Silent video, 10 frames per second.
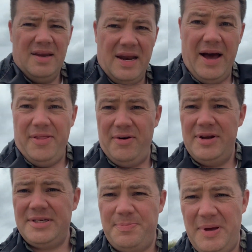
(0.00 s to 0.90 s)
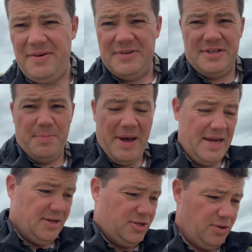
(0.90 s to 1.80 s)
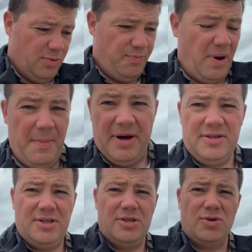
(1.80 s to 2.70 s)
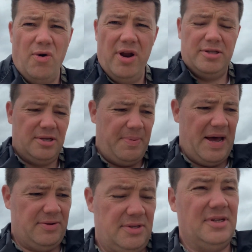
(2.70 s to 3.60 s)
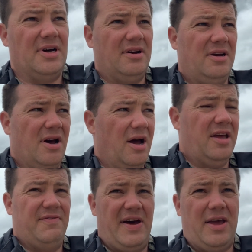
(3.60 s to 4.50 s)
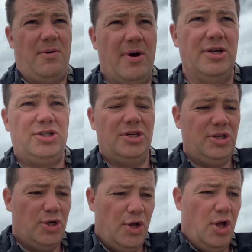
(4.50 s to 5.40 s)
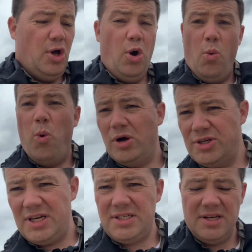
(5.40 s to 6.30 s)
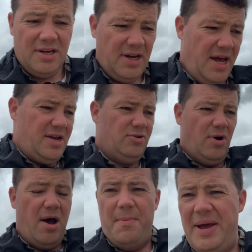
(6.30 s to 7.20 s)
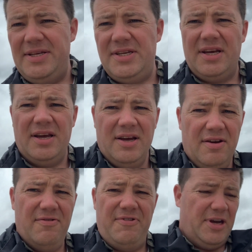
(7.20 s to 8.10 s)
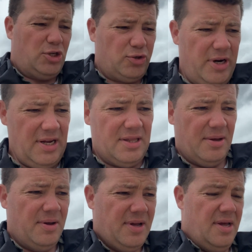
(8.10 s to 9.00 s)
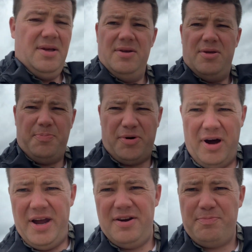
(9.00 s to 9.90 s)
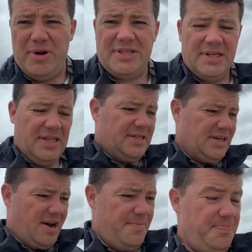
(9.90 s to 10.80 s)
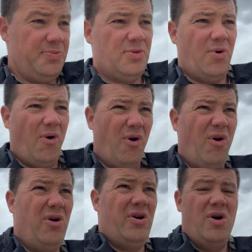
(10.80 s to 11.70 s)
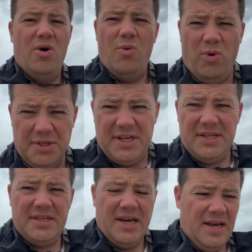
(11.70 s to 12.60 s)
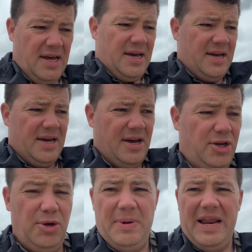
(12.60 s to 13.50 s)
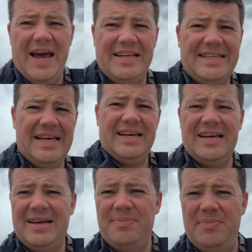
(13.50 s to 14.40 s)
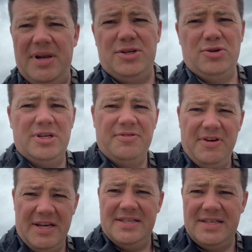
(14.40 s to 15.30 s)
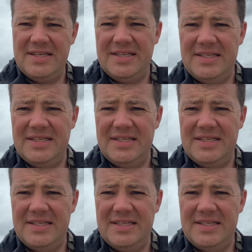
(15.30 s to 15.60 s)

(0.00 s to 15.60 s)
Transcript: Now, there is a bit of a debate amongst historians about the Dunkirk evacuation. Was it an amazing victory and the pride of Britain at the time, or was it a humiliating military defeat?